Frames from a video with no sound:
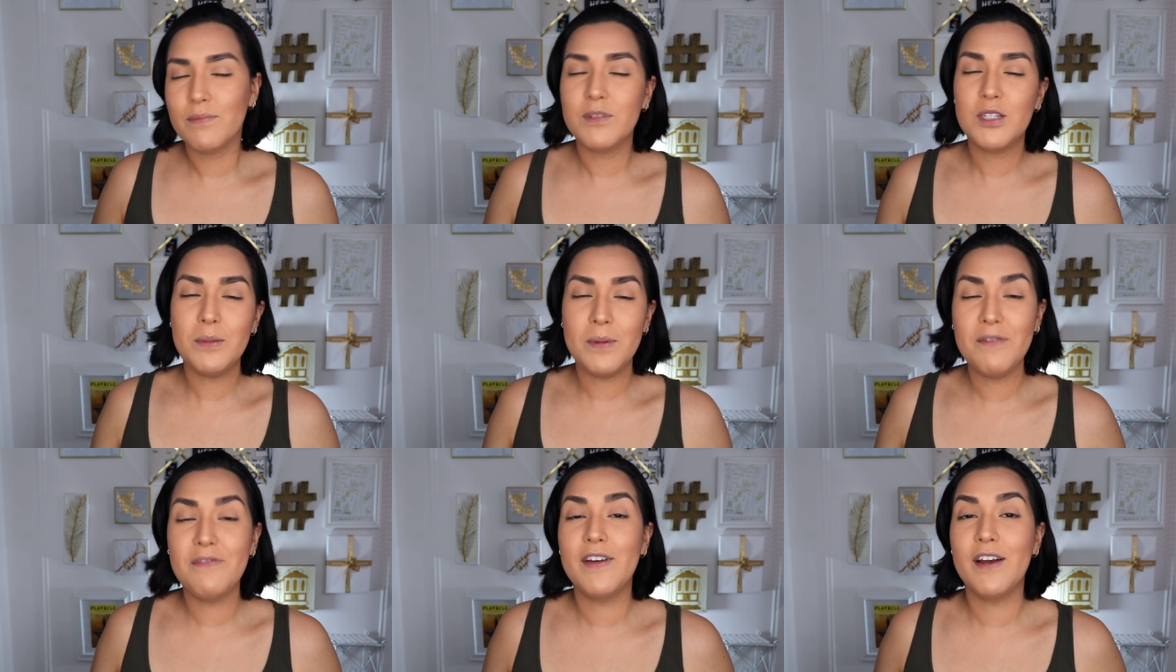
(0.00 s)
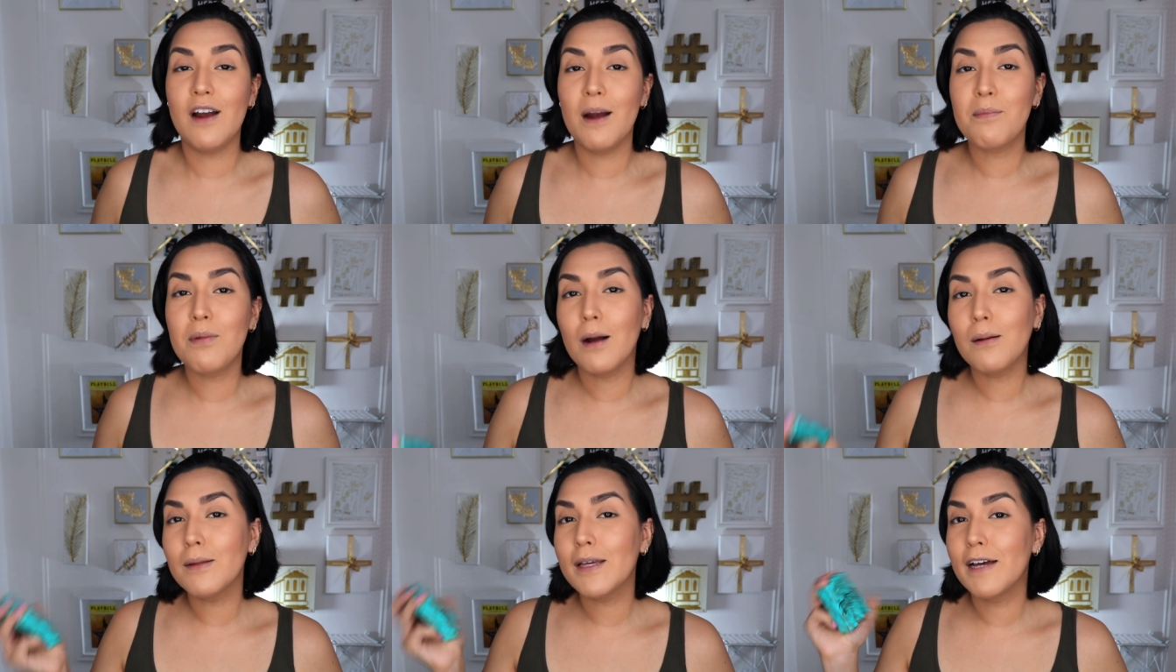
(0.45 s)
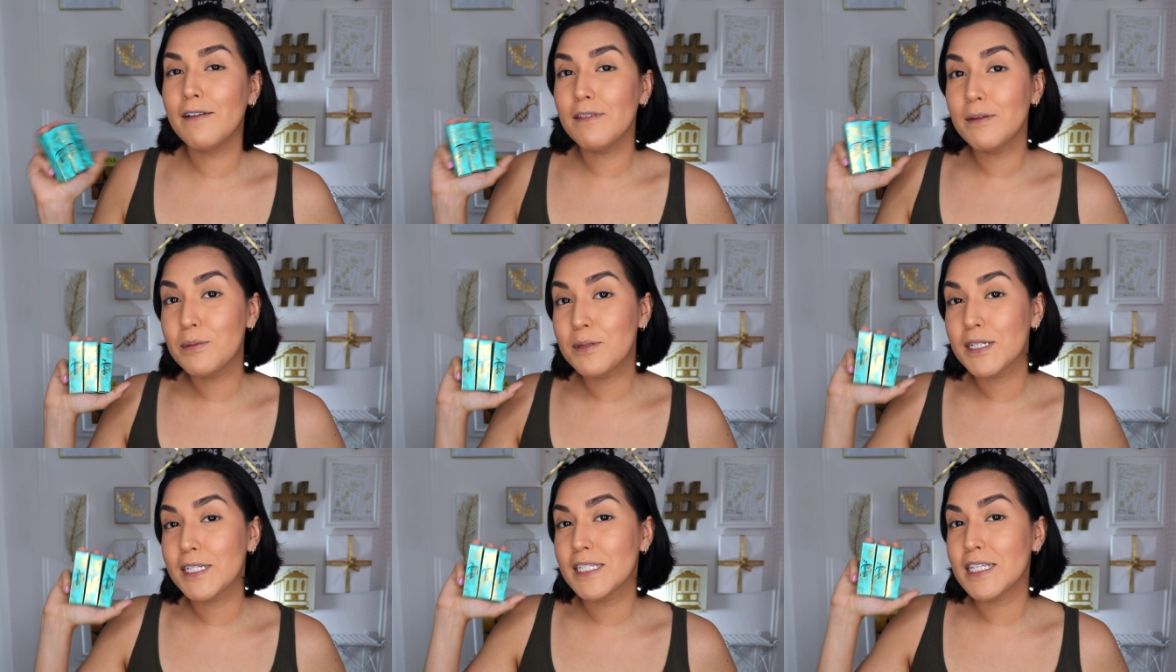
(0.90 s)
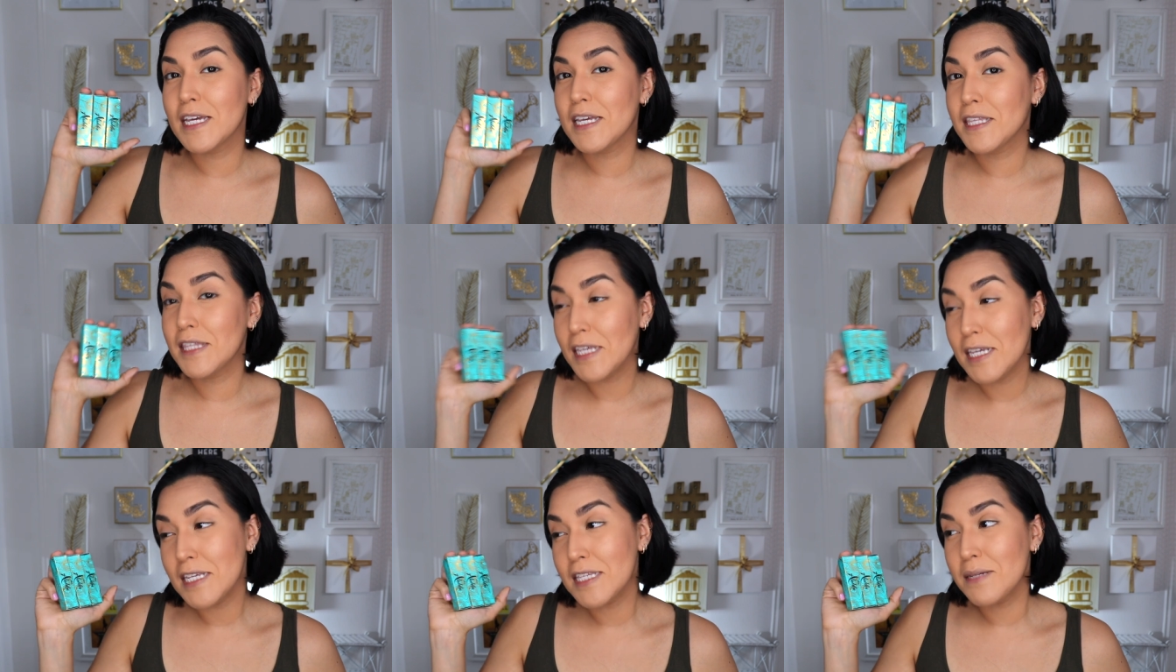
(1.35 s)
to be fair, I probably have lipsticks
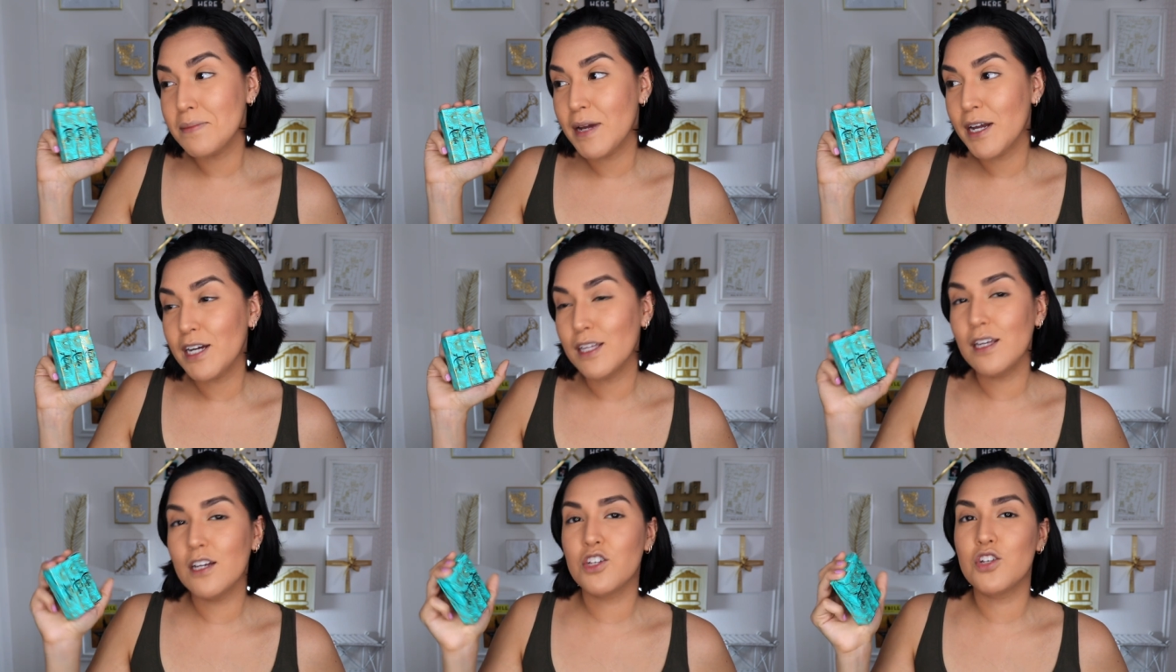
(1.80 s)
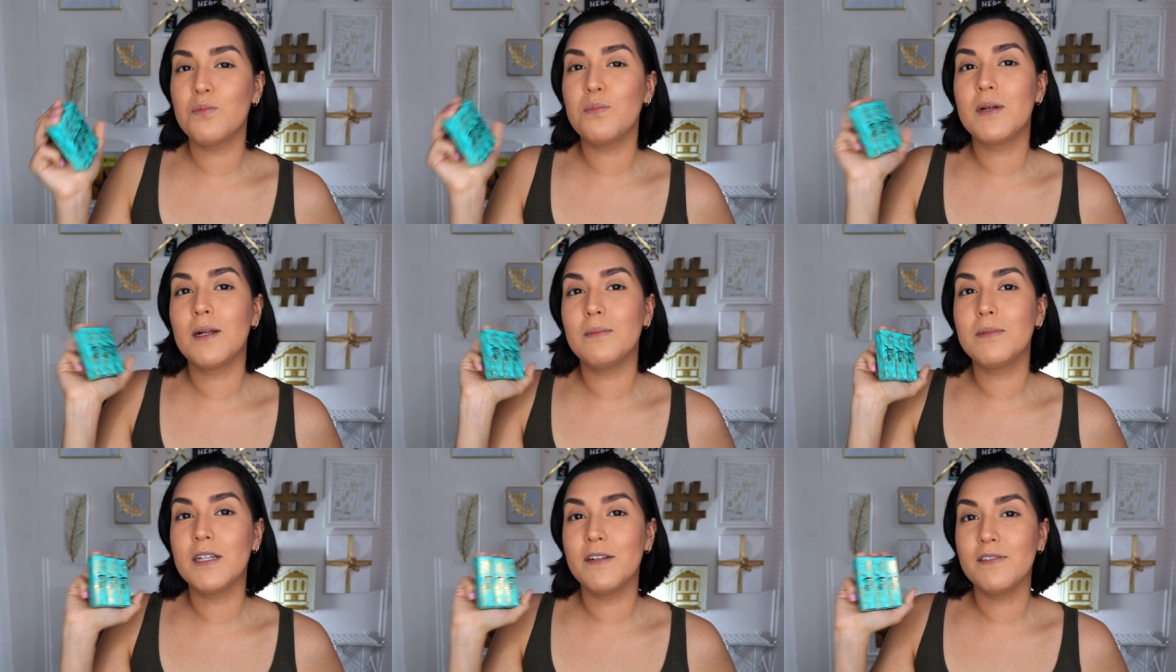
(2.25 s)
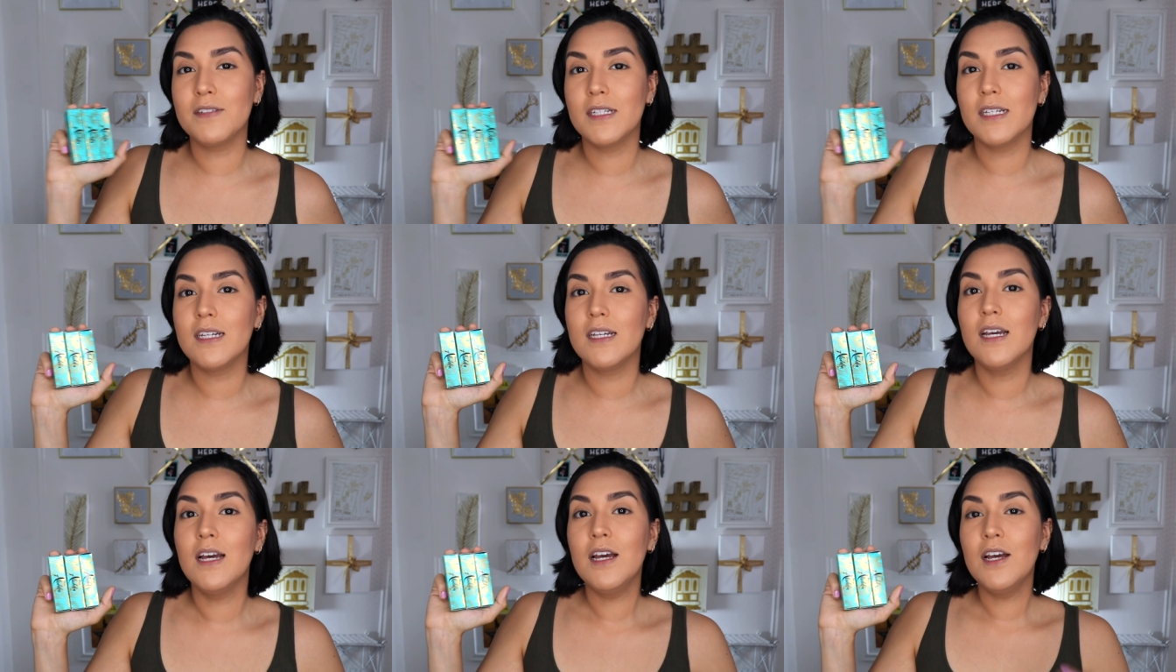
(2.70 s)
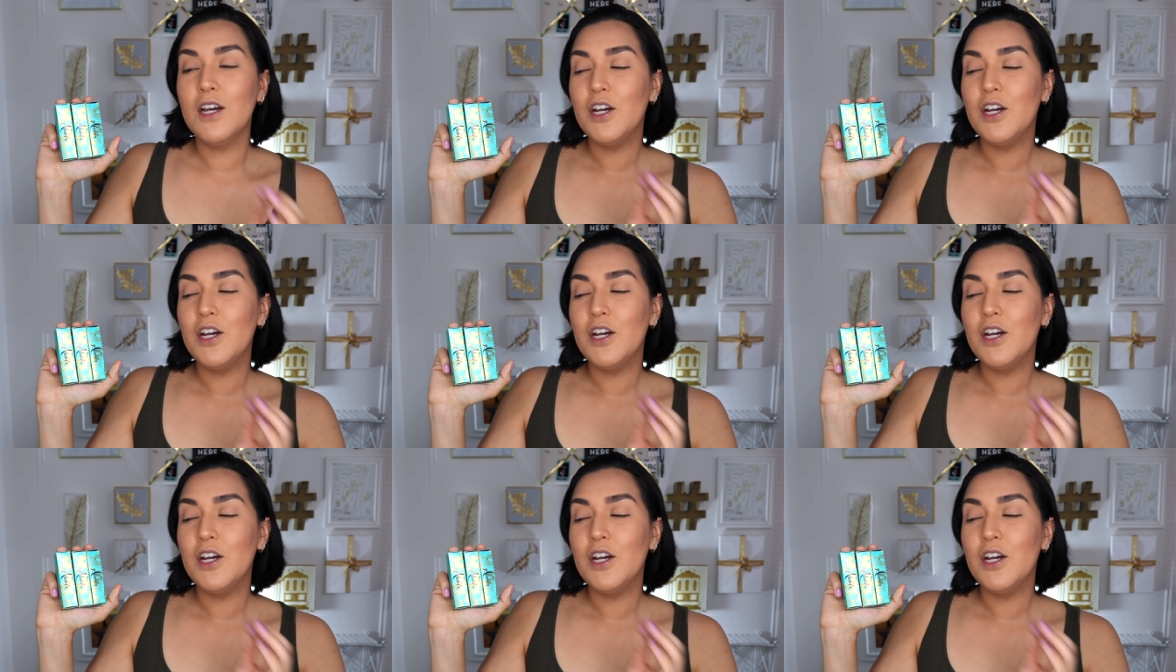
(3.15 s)
like these in my collection, but I'm definitely